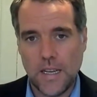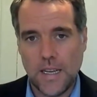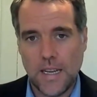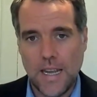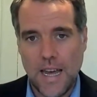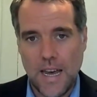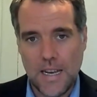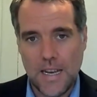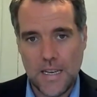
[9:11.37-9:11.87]

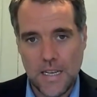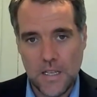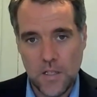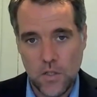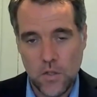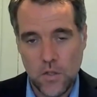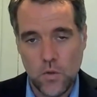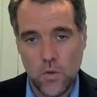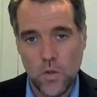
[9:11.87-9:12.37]
can
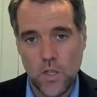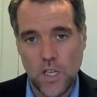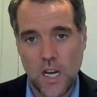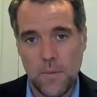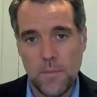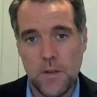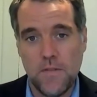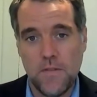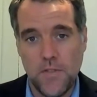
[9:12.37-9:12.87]
and do
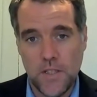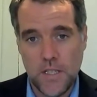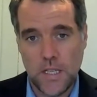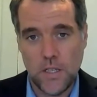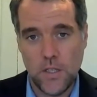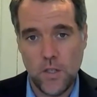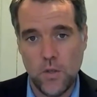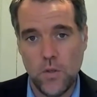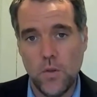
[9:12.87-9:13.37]
come and
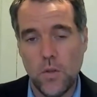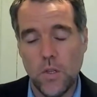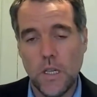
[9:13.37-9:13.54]
visit you